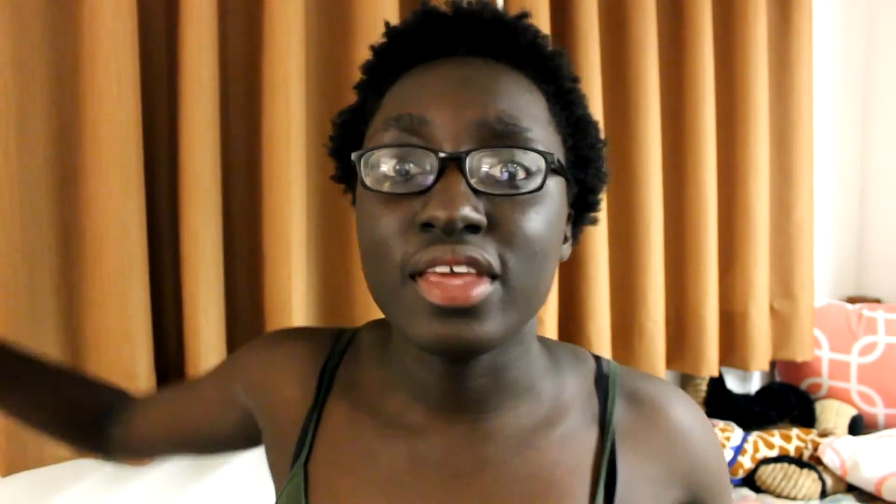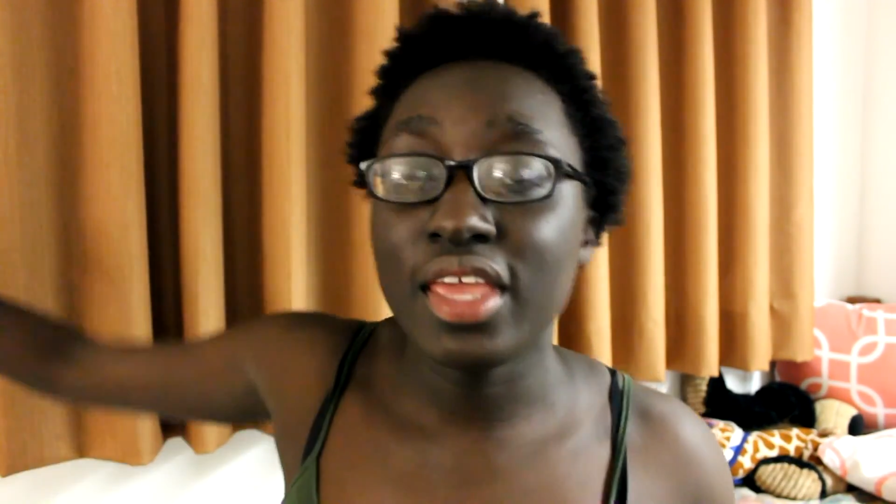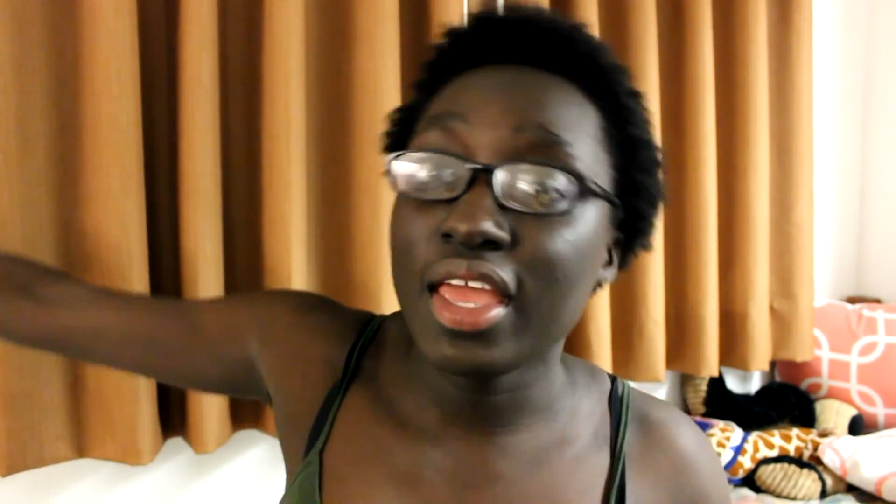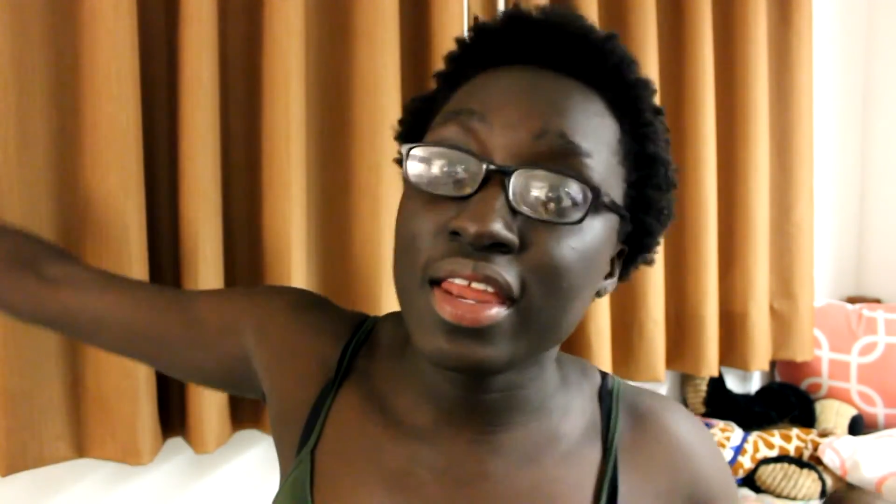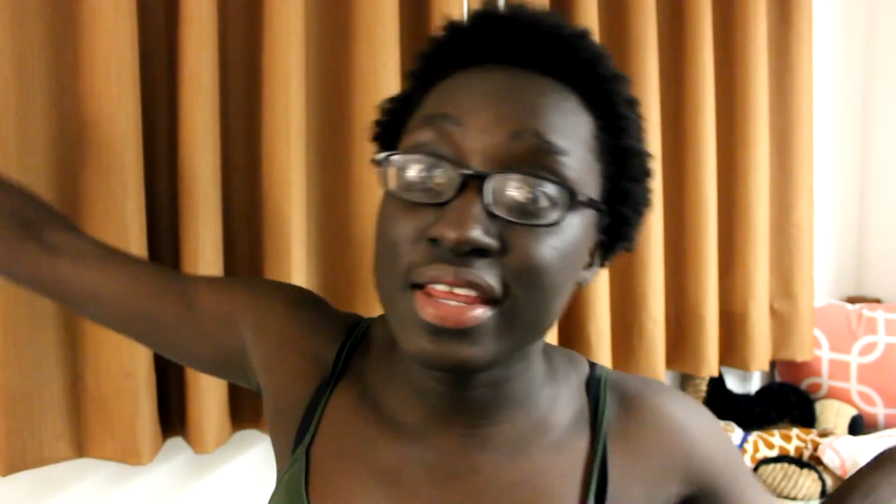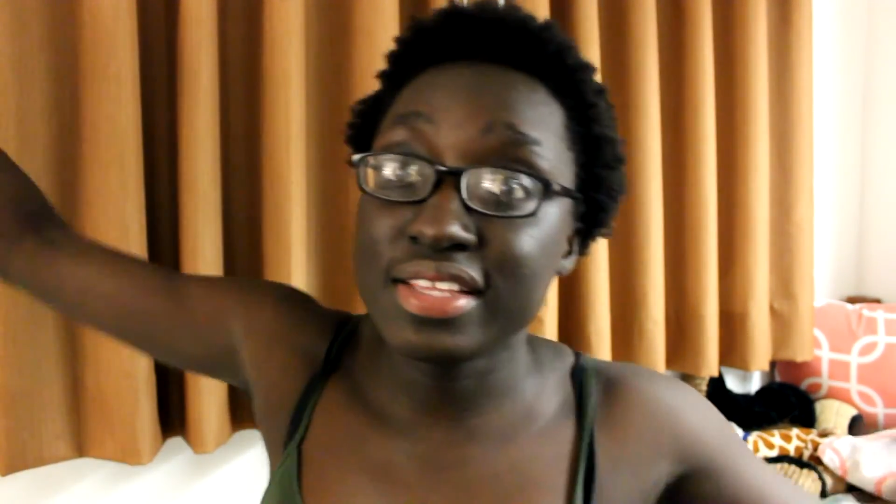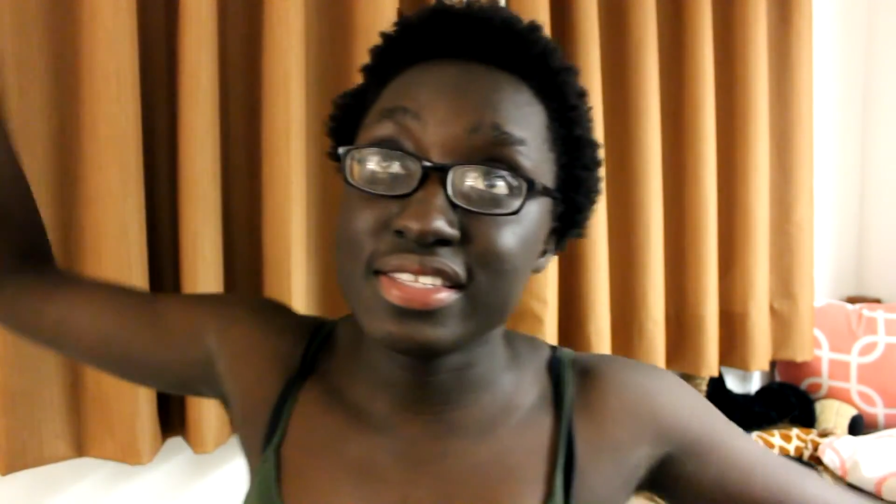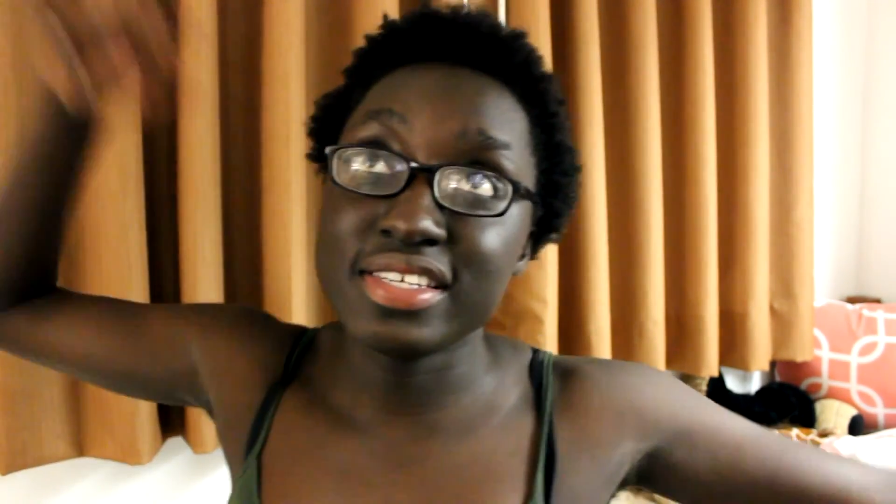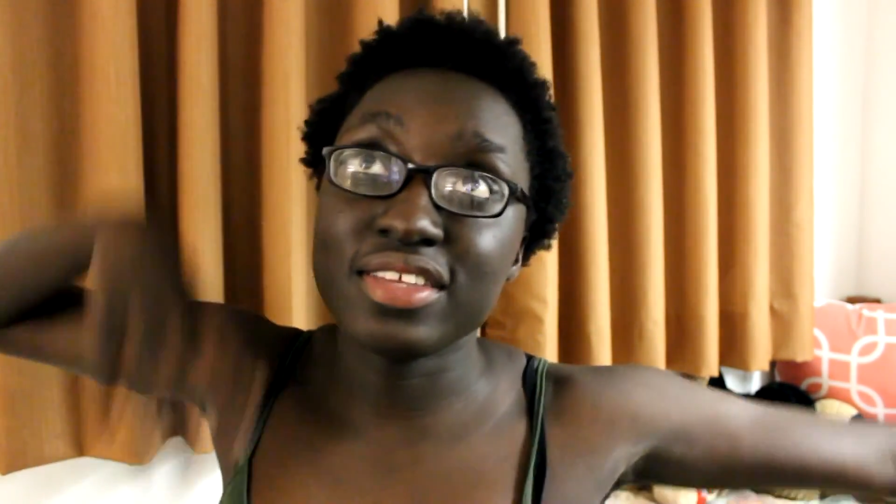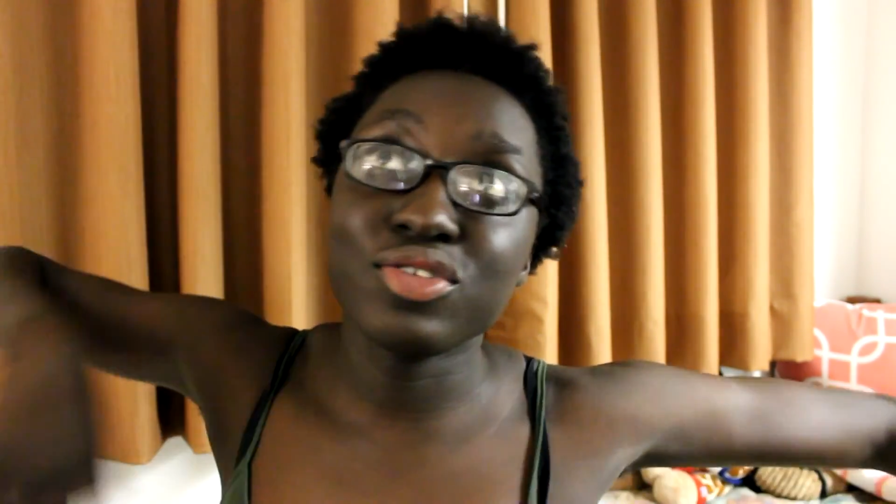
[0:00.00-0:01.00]
Canon
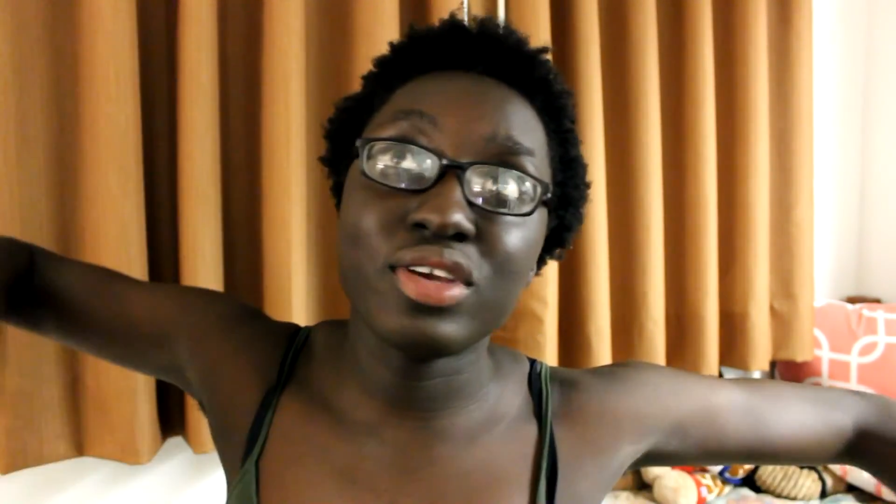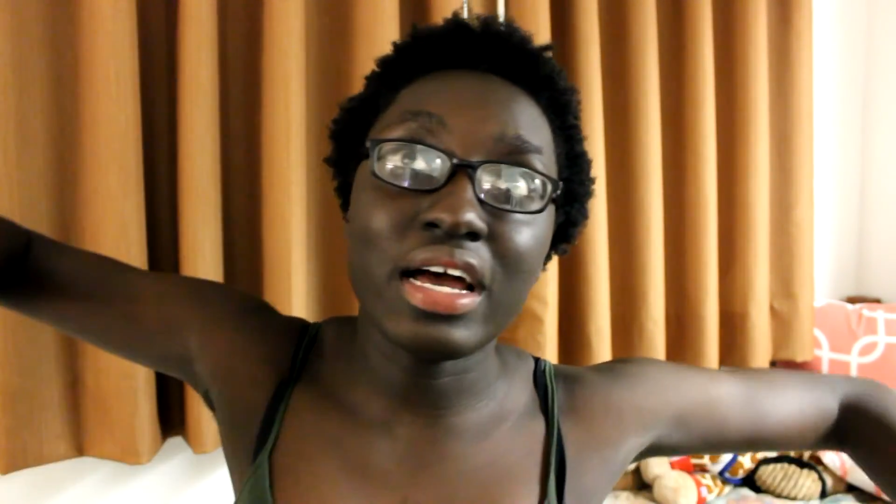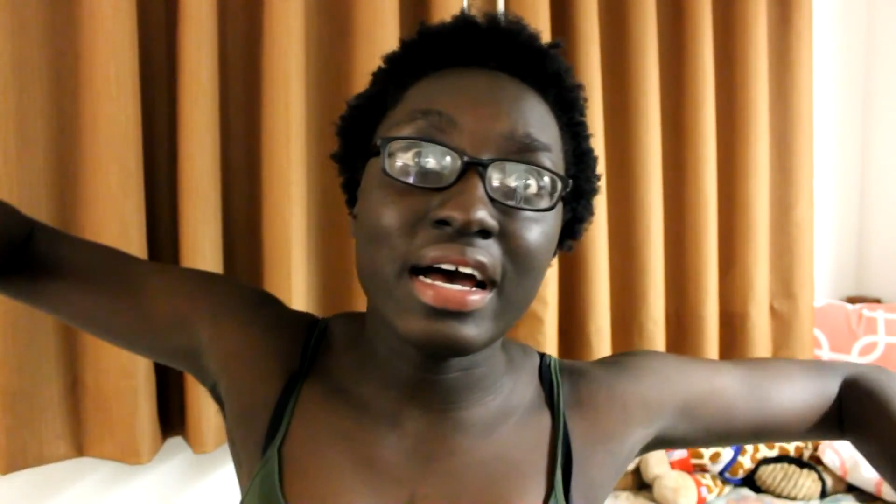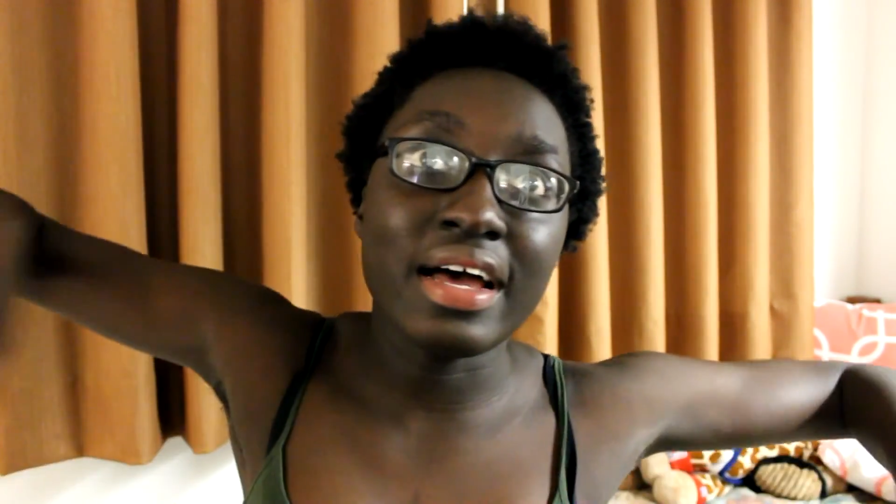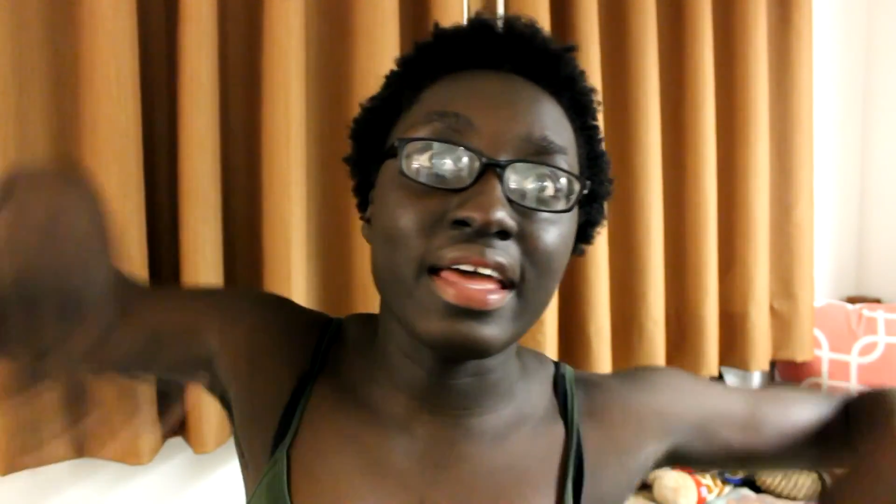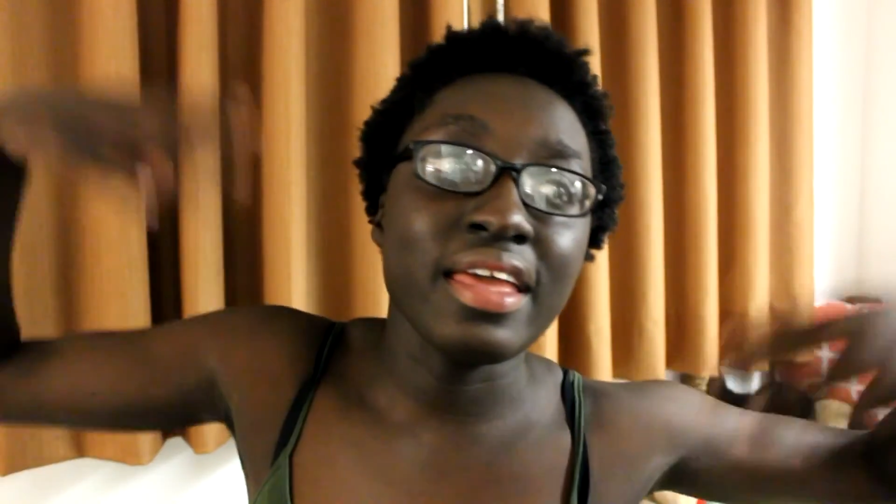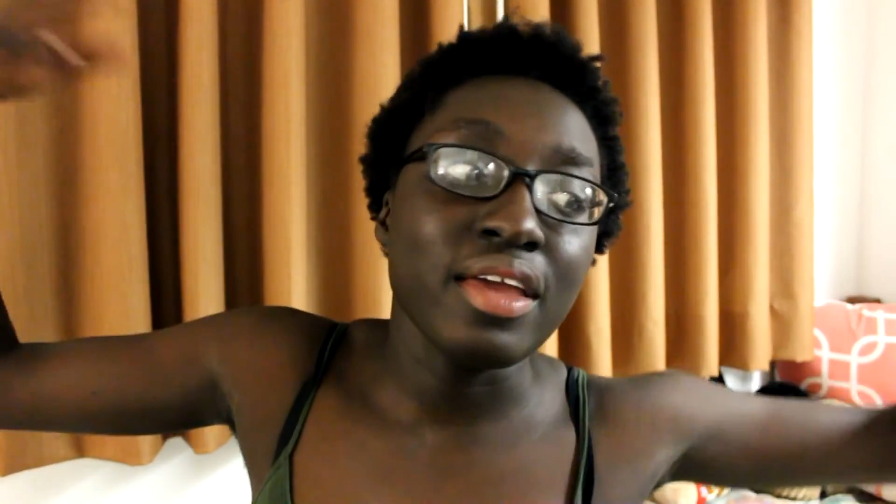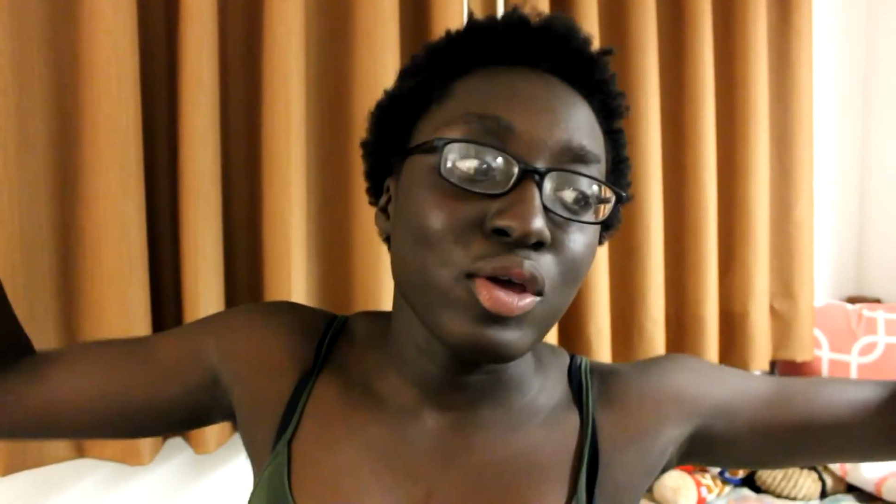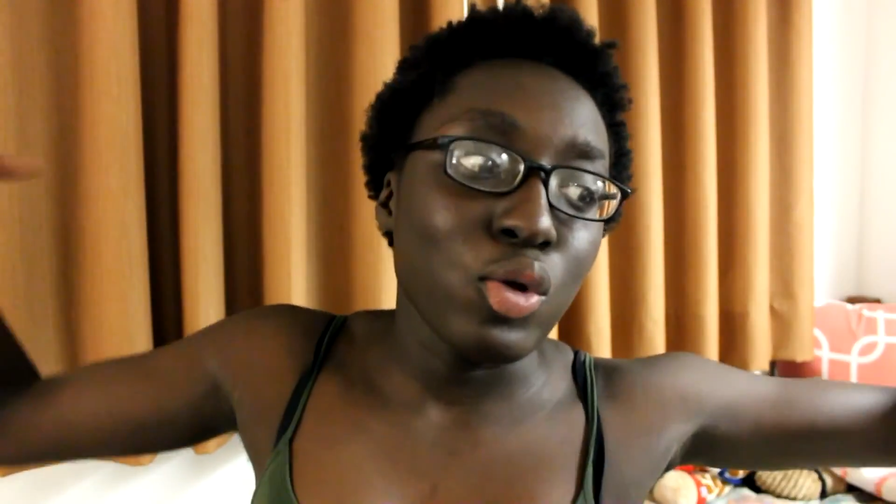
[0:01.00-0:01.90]
T3i.